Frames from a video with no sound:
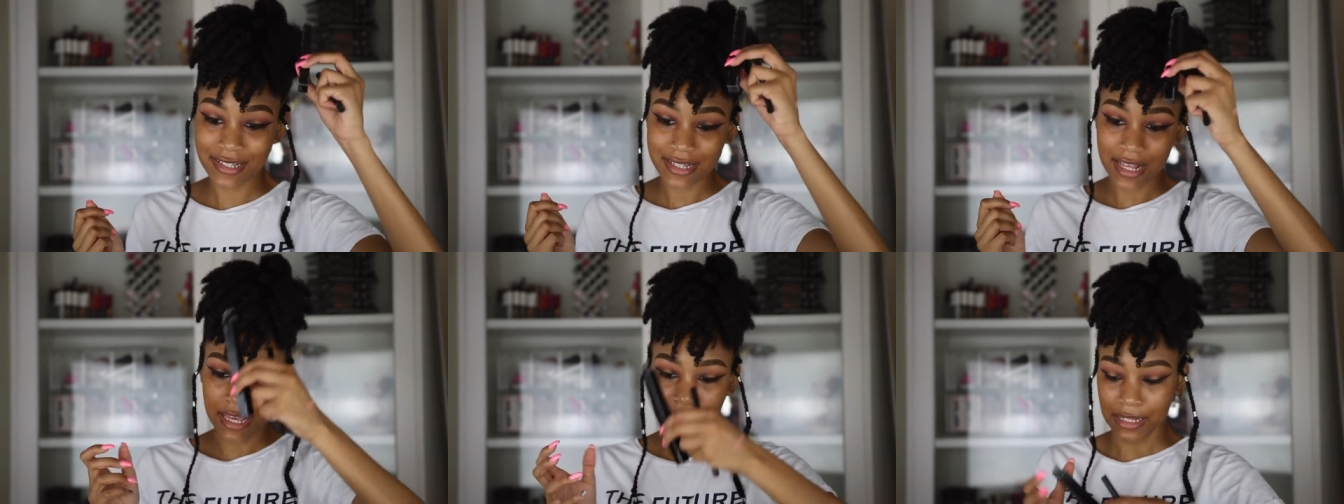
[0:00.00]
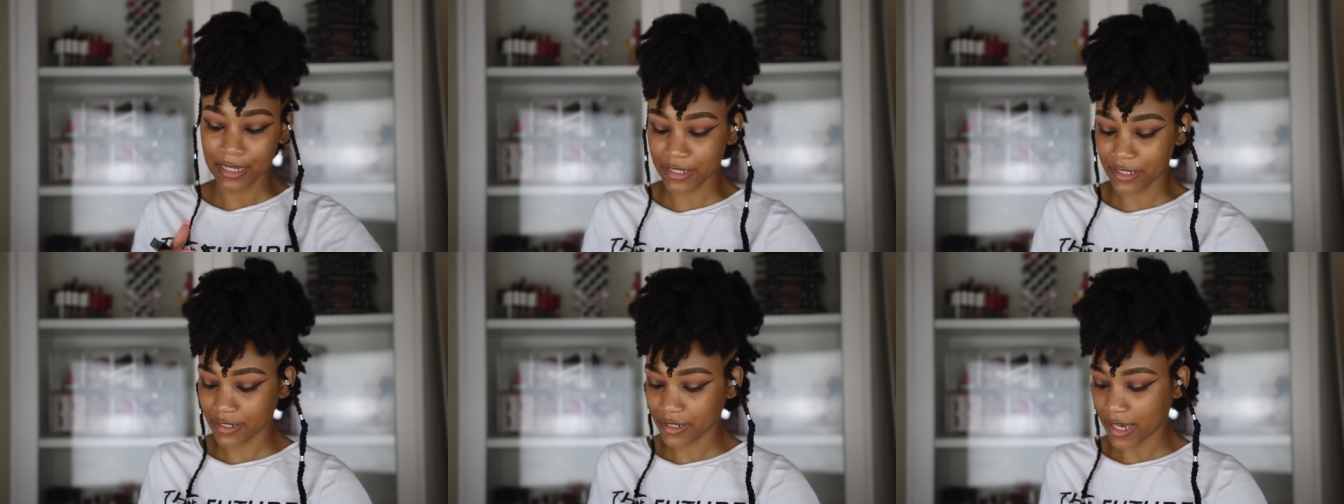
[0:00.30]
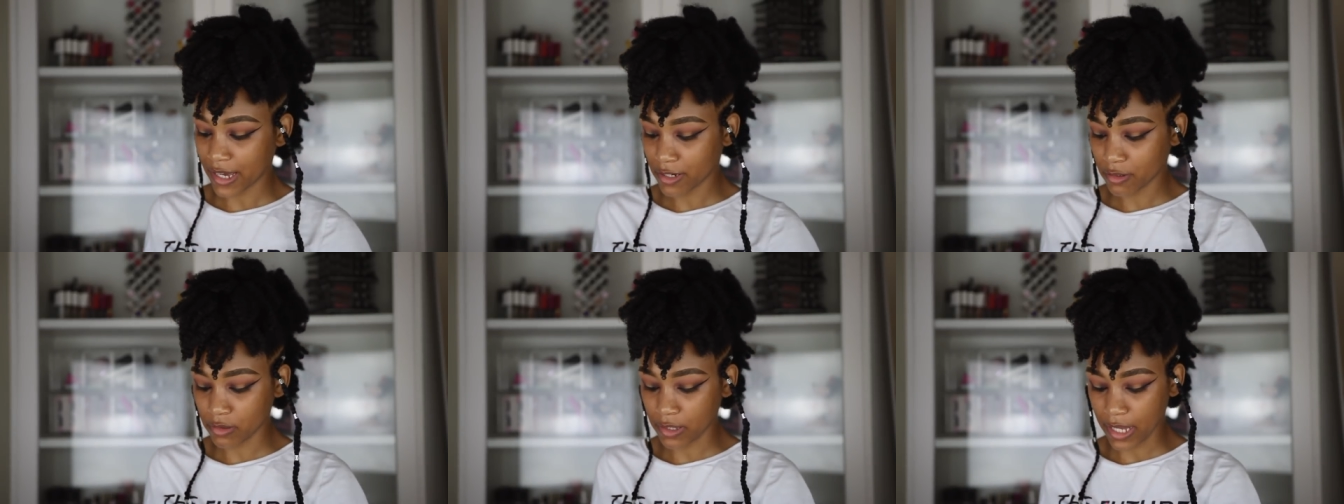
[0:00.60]
this eyeliner.
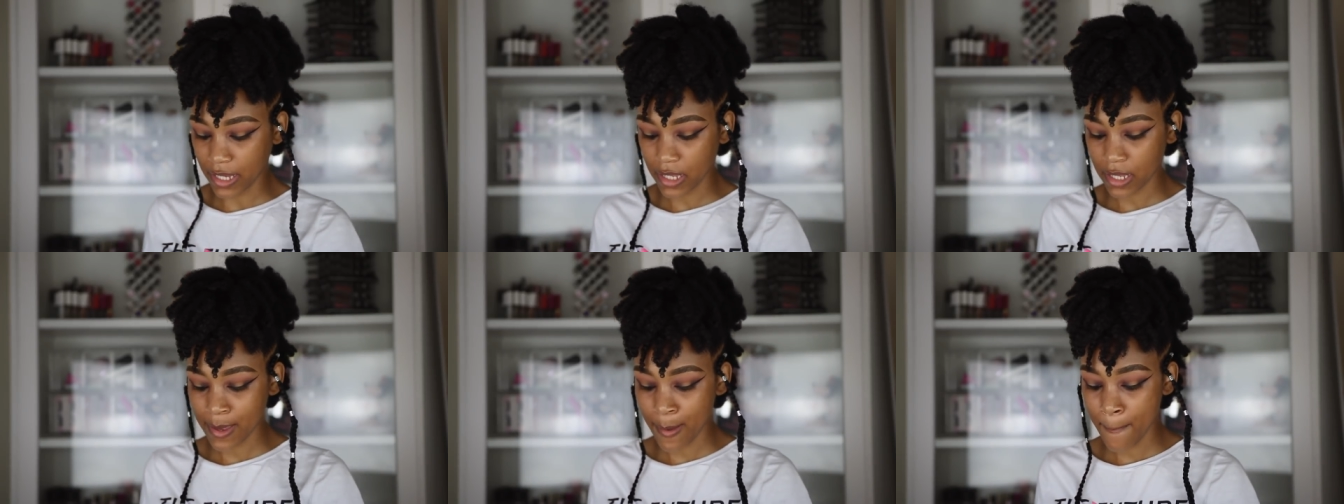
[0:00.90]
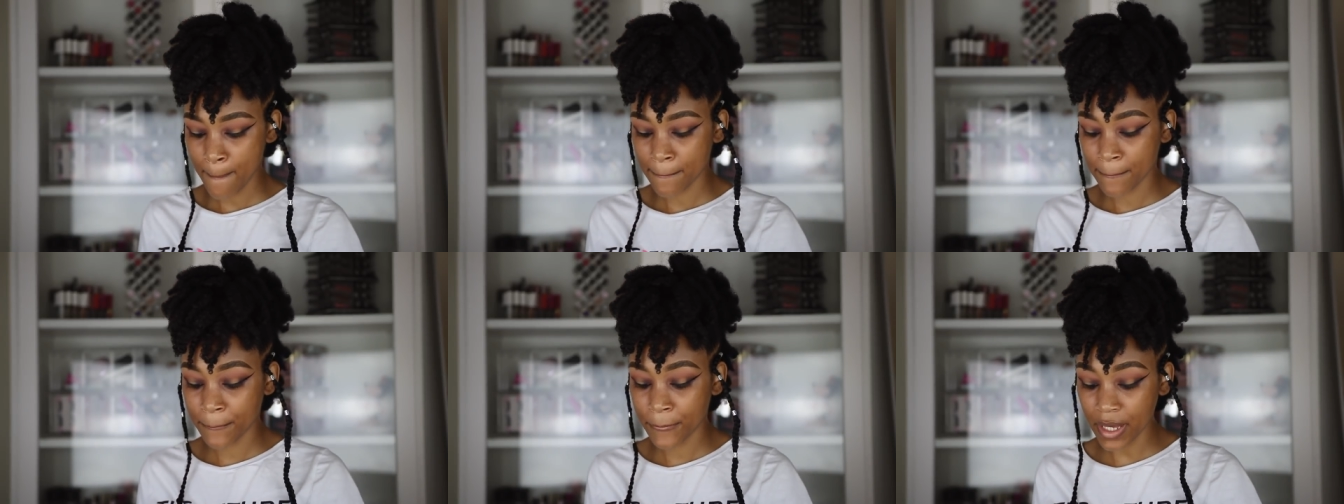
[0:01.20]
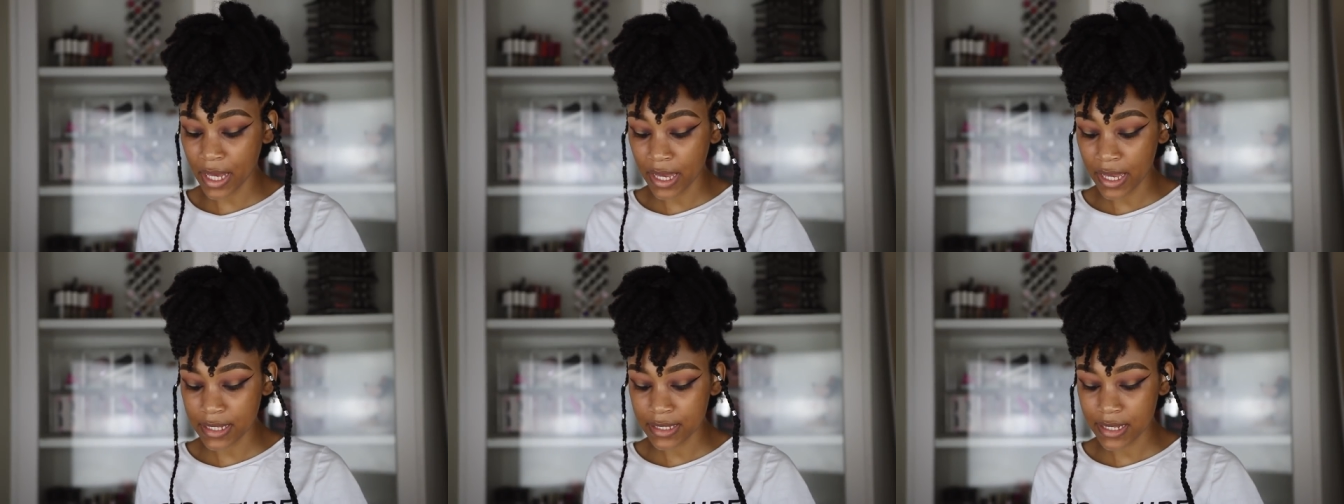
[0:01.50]
I don't like it,
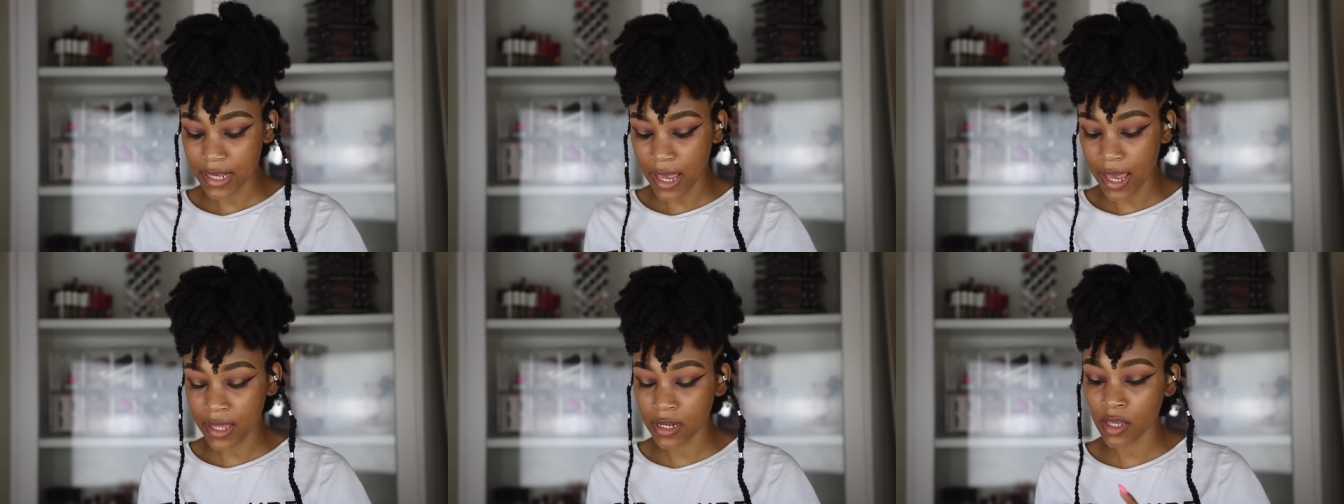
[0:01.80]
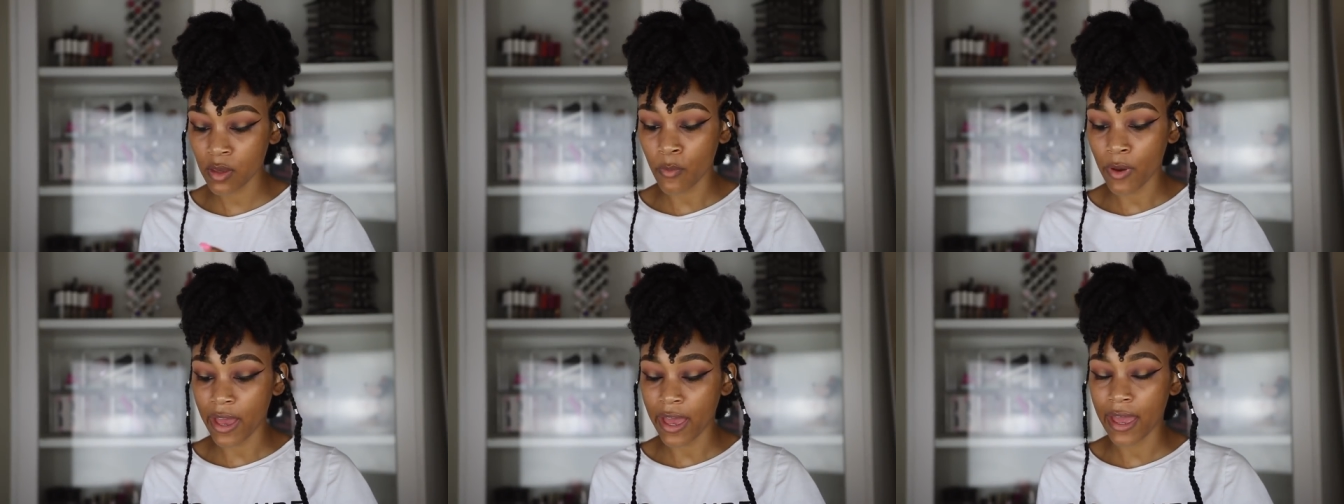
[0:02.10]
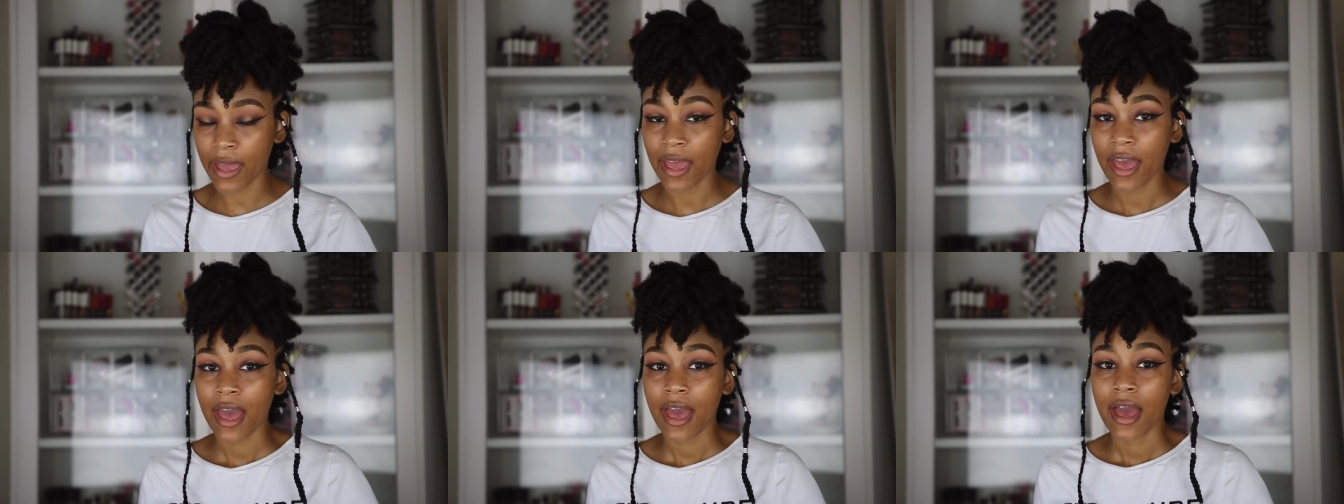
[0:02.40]
but
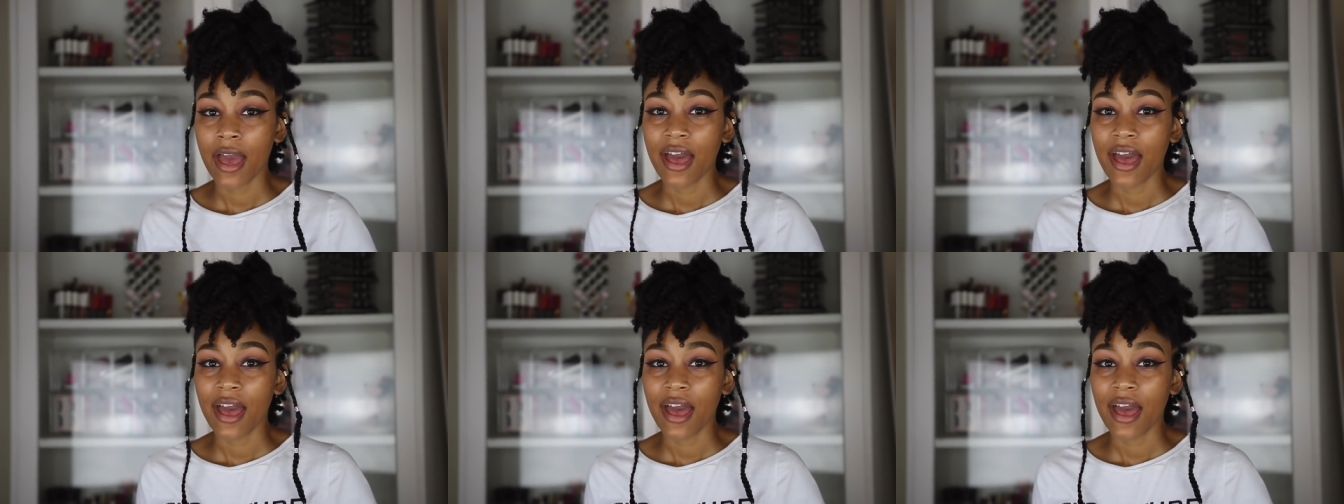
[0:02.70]
anyway,